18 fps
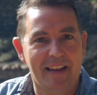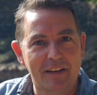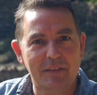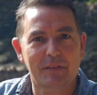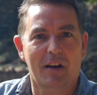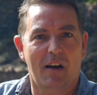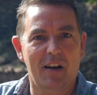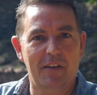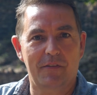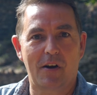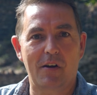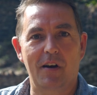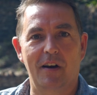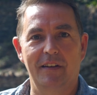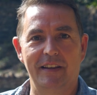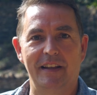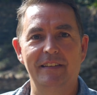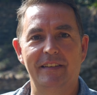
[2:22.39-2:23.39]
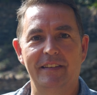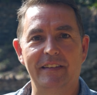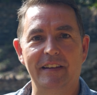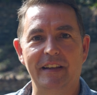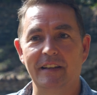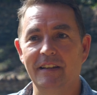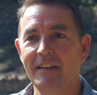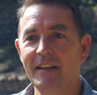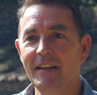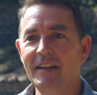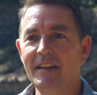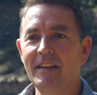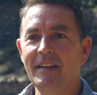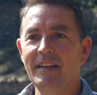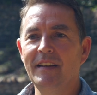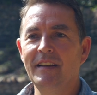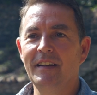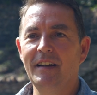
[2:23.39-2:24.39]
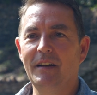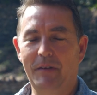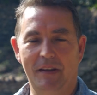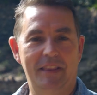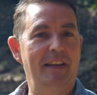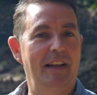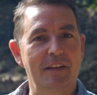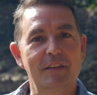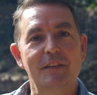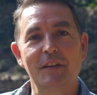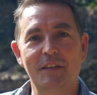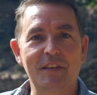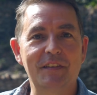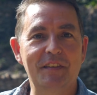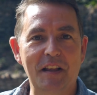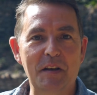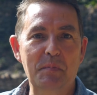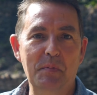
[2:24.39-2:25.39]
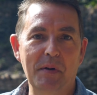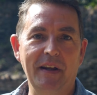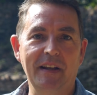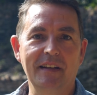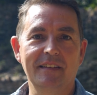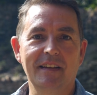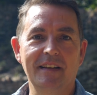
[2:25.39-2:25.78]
That's kind of our identity. And we think that's good to celebrate.